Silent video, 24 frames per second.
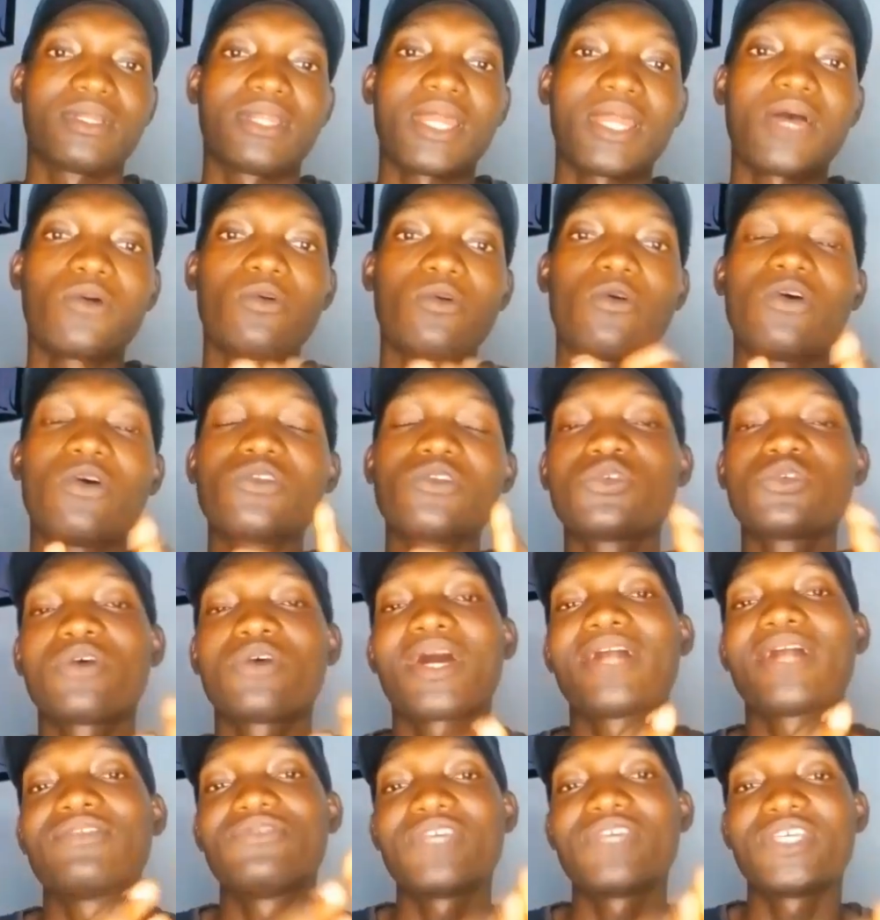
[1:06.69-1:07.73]
Now we want to
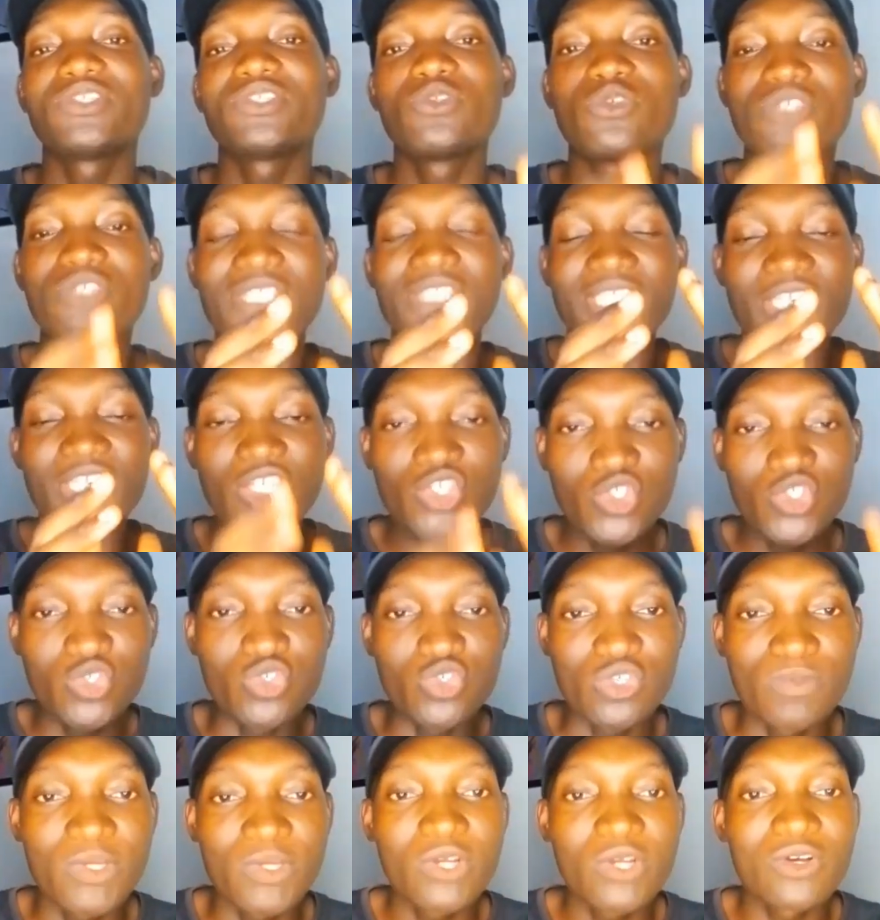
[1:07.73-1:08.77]
address those
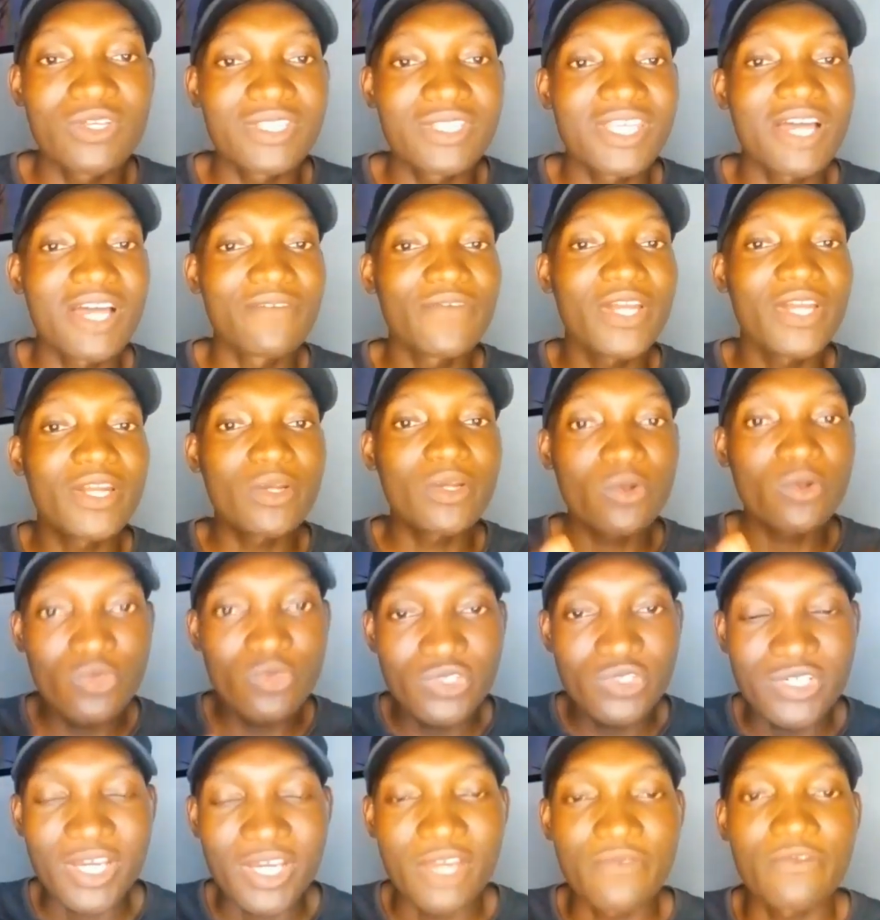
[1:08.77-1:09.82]
issues because they are very
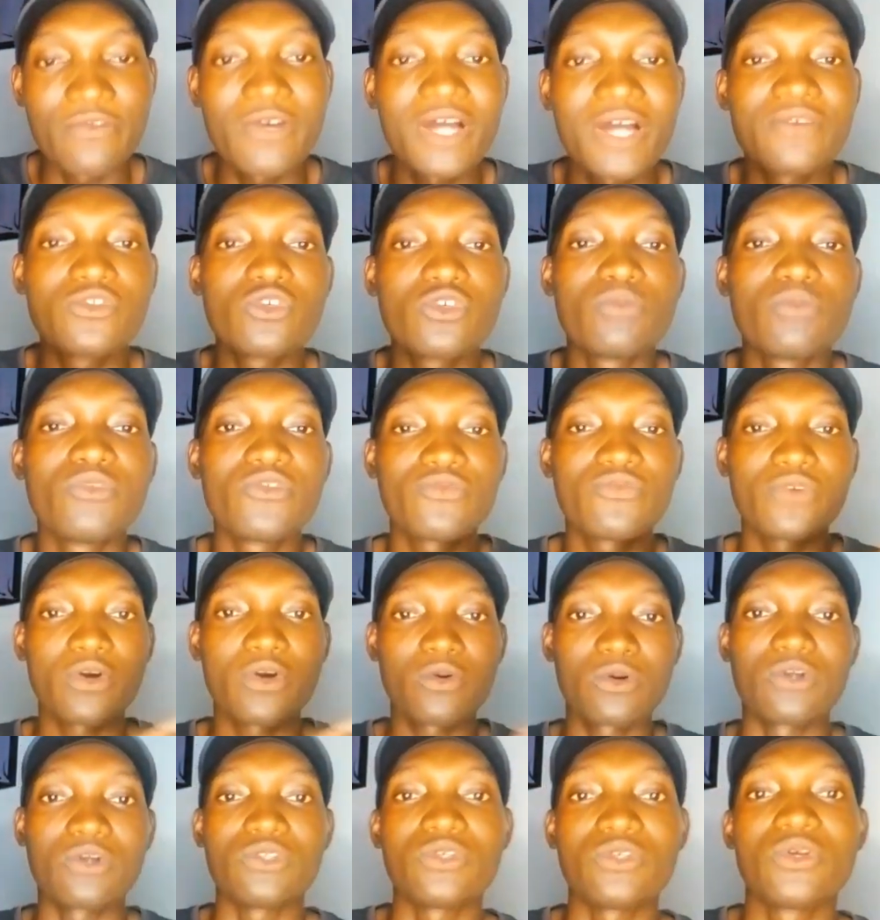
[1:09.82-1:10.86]
crucial if we have to move
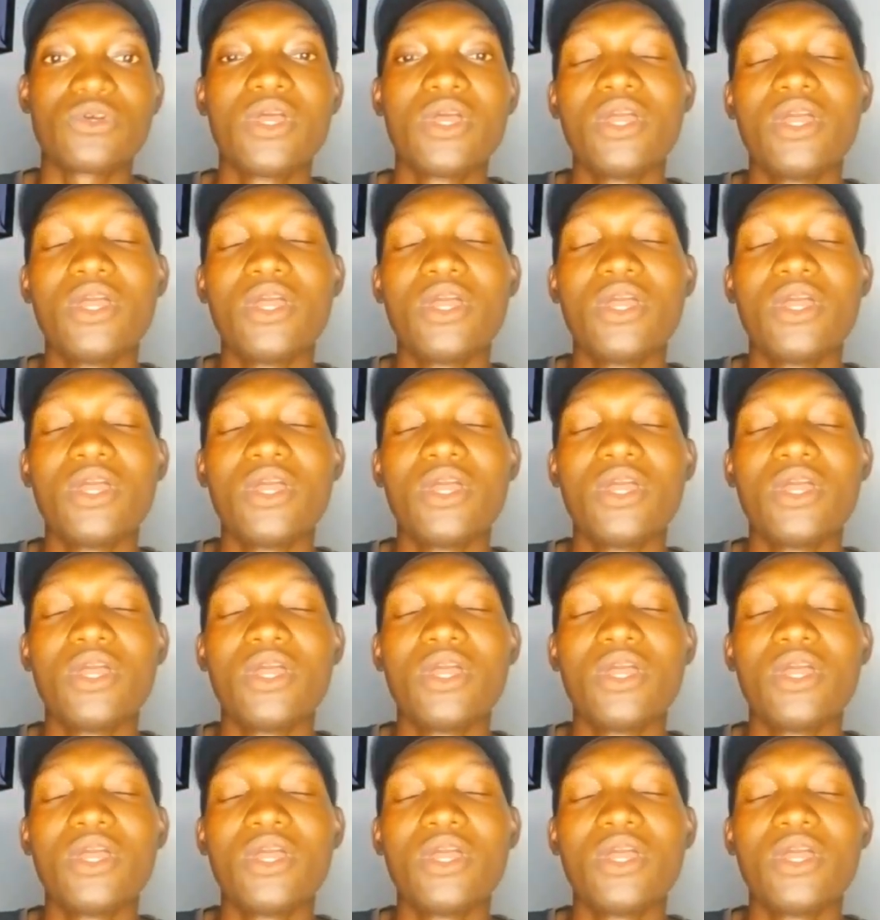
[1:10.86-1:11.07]
forward.